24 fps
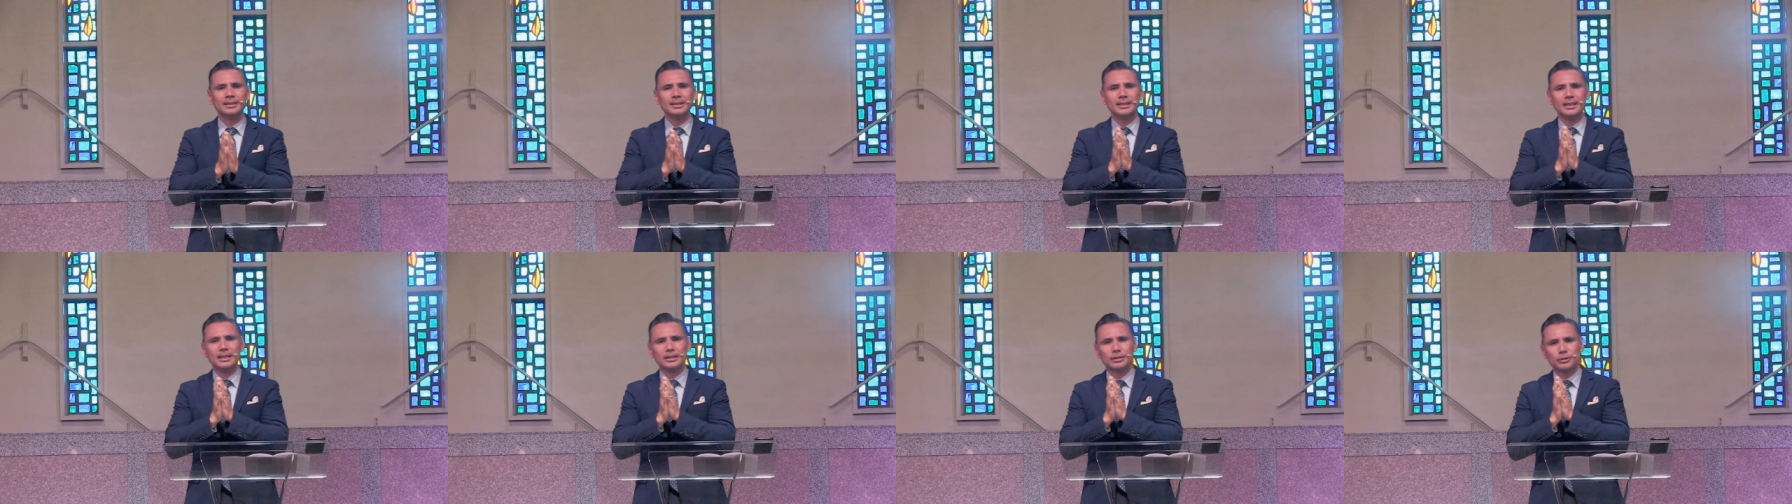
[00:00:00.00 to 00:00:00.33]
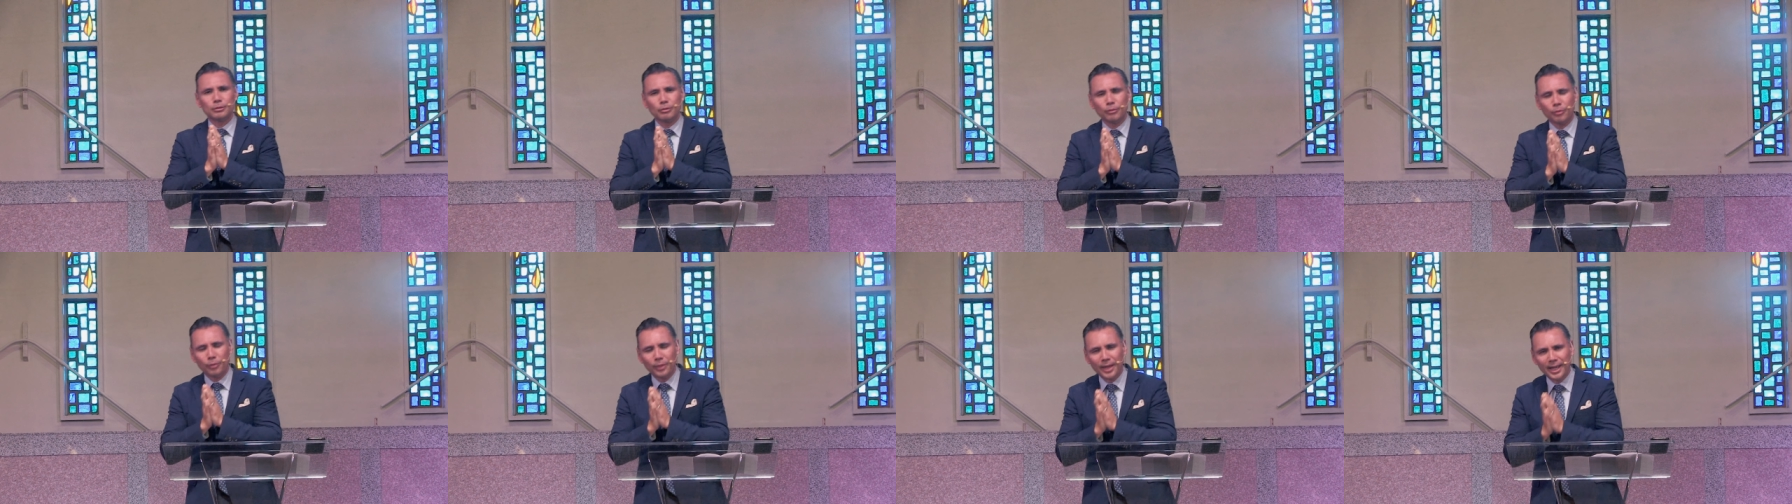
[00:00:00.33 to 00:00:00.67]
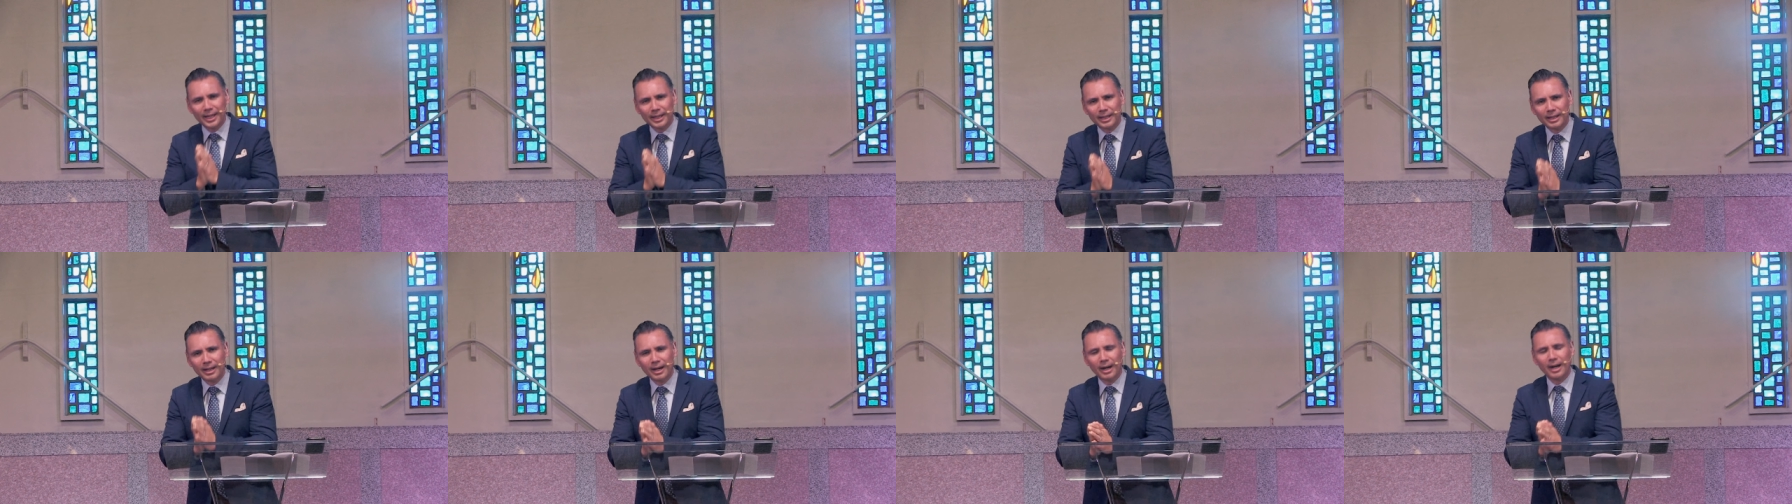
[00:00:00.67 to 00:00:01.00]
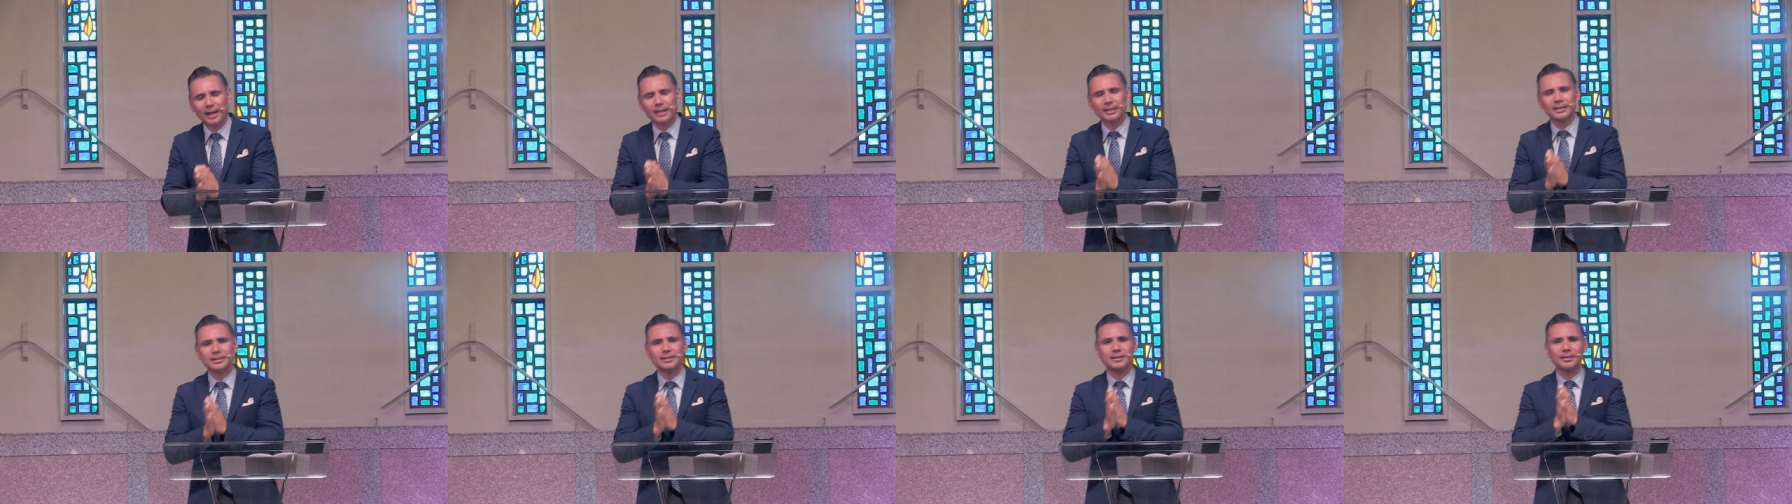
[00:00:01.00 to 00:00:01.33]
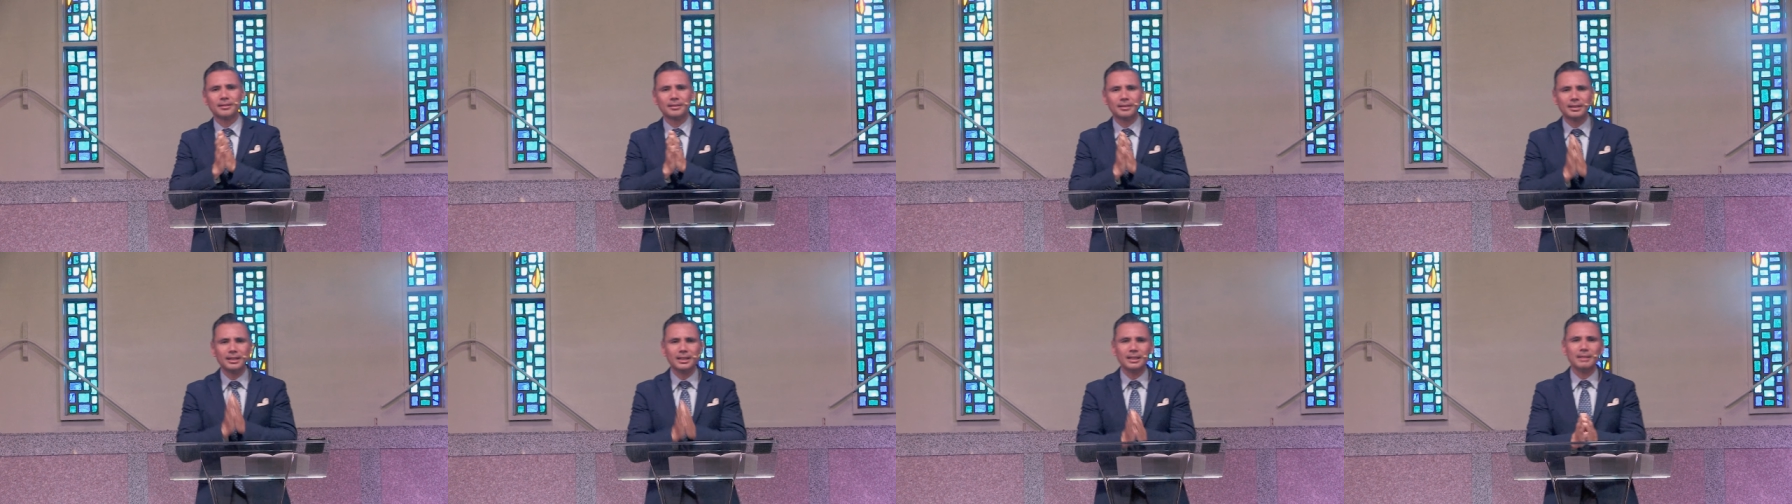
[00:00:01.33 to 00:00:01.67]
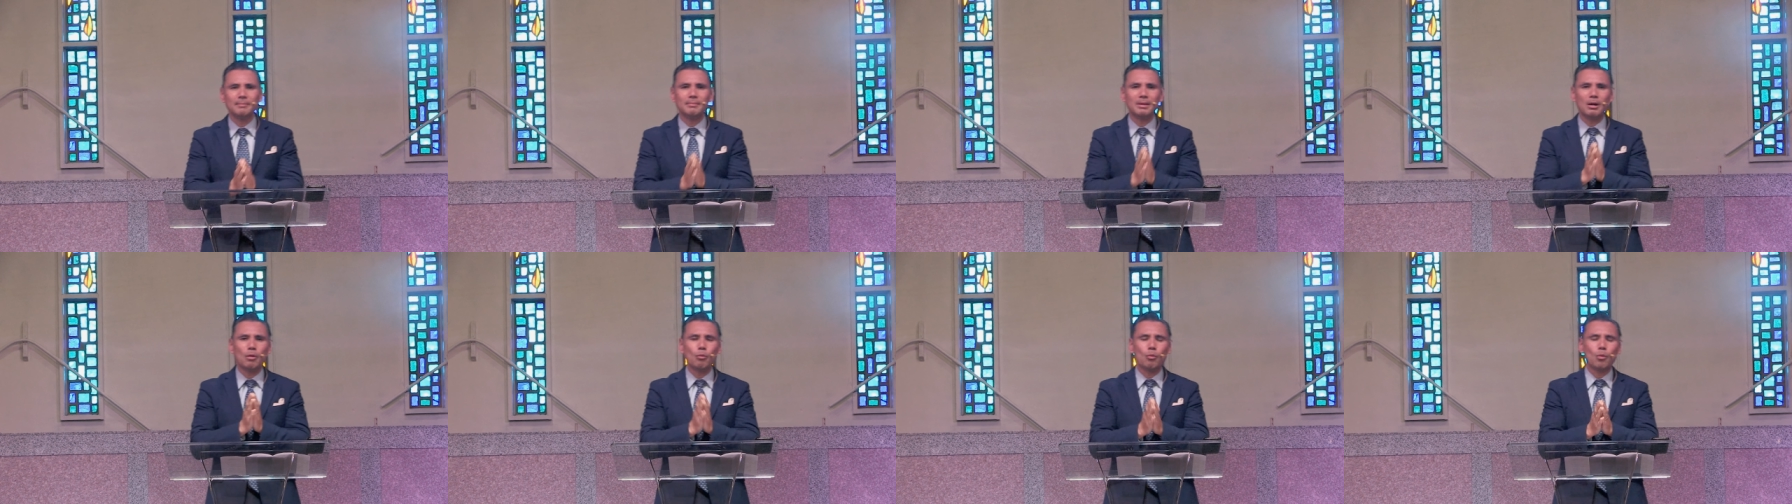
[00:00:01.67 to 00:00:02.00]
and to thank God and to think
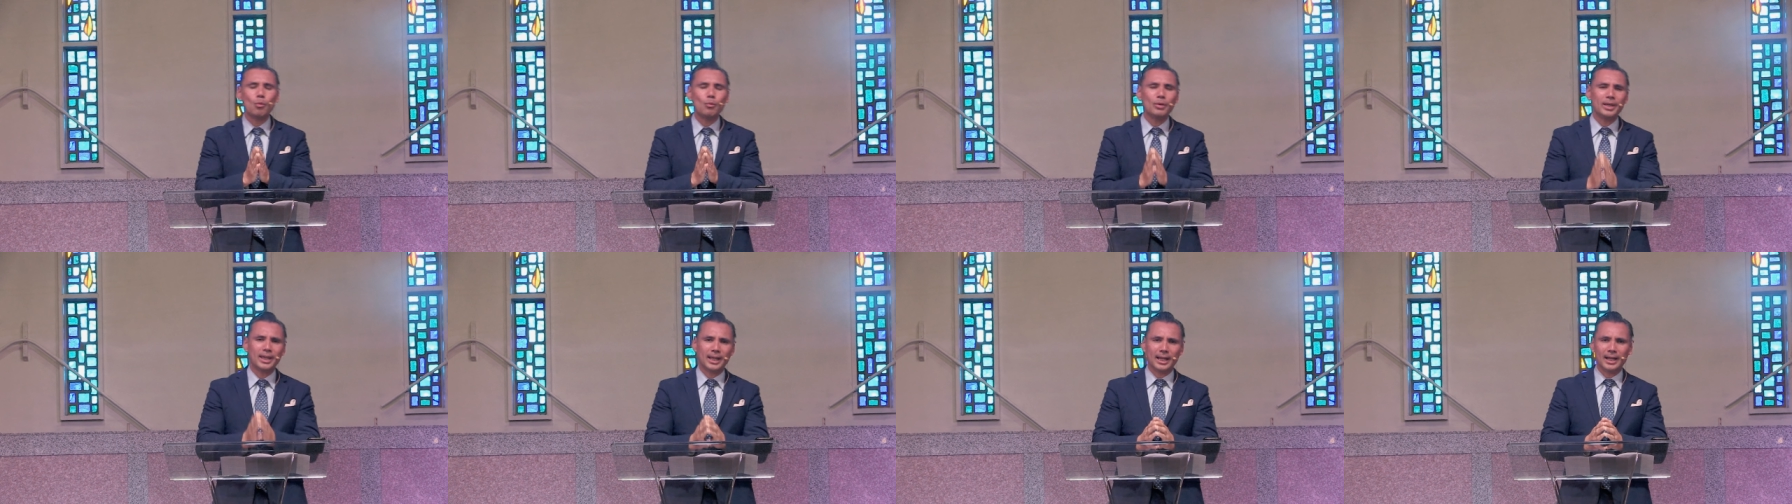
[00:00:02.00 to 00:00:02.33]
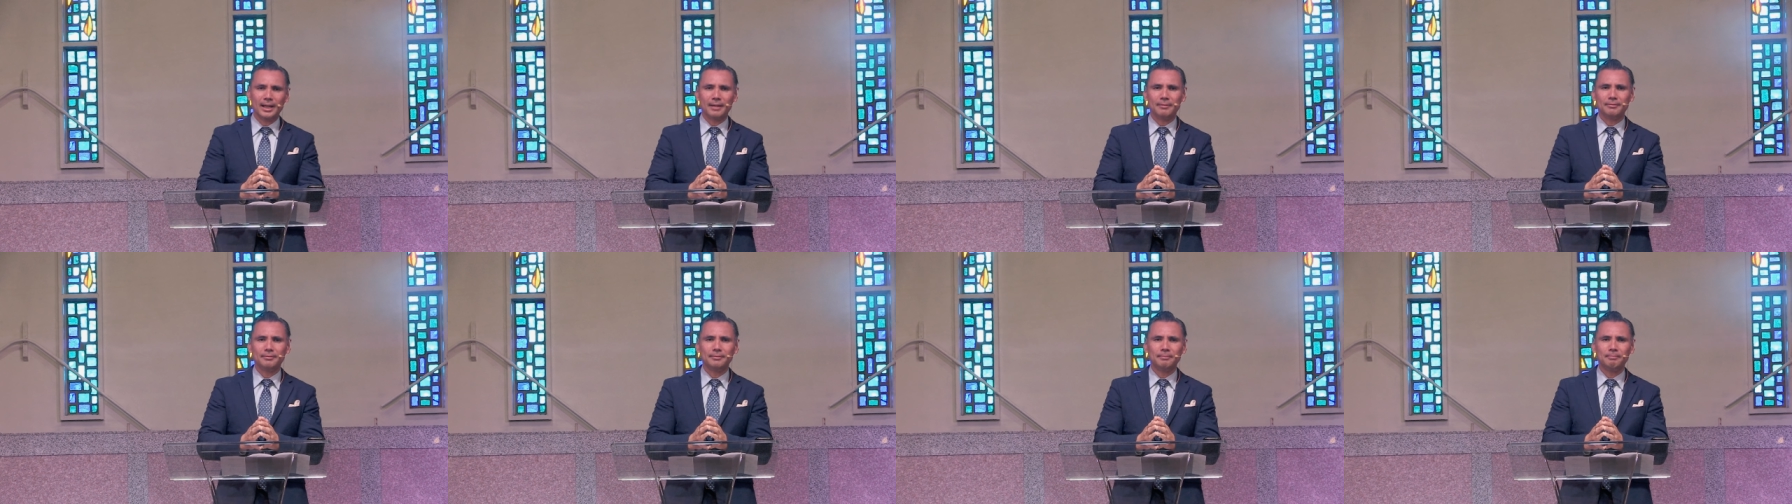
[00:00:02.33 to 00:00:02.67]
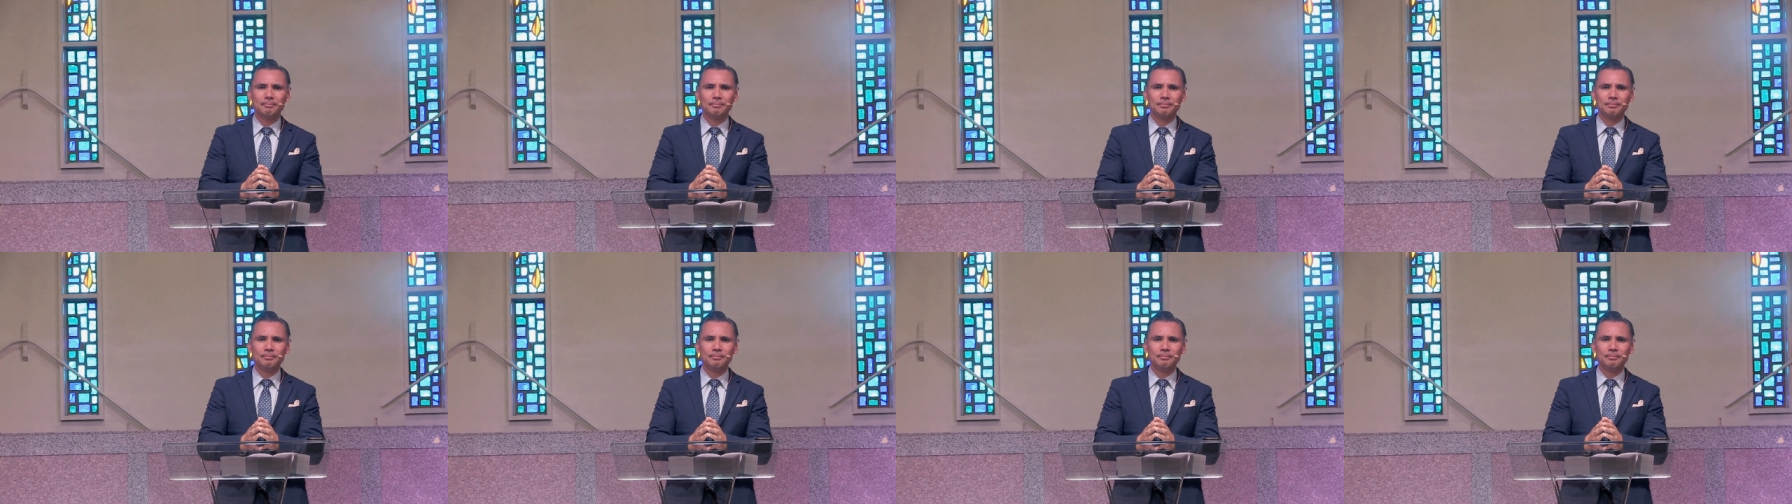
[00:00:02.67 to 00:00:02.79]
about what we have,